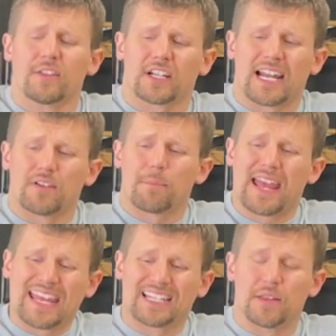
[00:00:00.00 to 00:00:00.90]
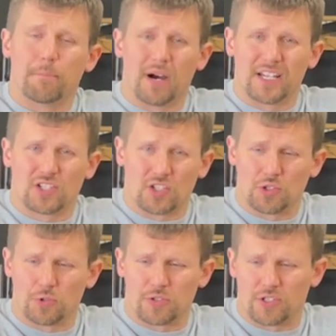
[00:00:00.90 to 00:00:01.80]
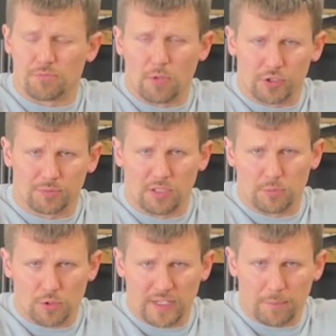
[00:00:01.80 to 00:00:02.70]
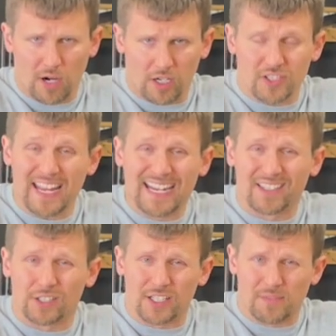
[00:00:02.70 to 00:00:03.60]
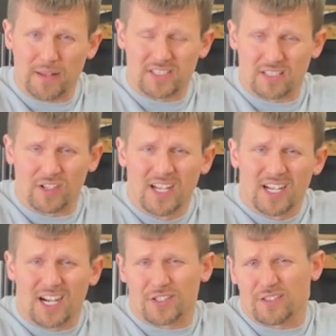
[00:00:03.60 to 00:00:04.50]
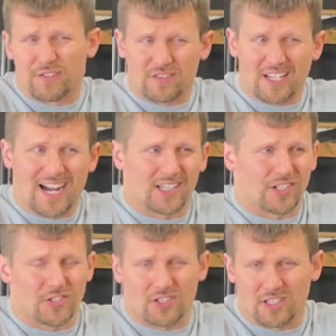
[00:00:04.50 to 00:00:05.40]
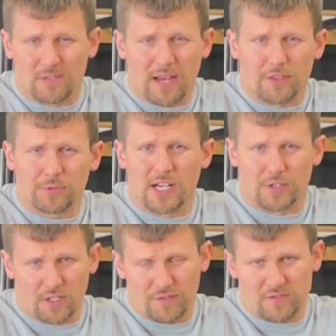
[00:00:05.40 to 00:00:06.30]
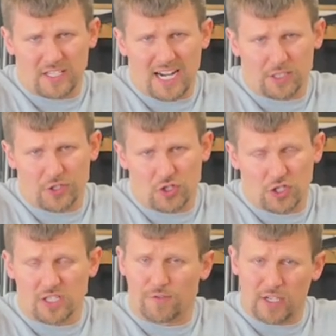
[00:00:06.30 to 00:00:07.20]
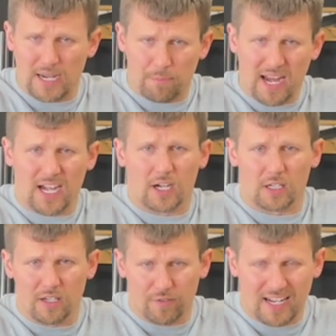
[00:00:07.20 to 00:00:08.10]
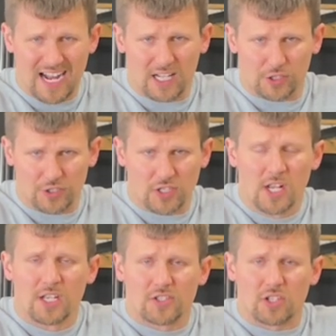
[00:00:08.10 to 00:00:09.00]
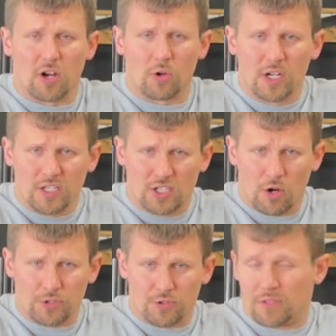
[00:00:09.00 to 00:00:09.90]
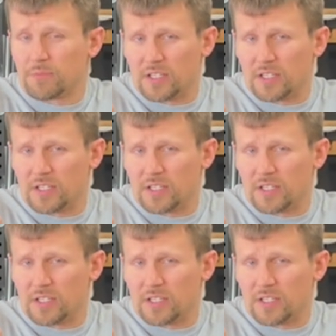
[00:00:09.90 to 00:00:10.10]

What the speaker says: They're kind of a pain in the butt to use. There's multiple moving parts, and they're expensive. $150 to about $350 just for a pair of collars. So don't use them.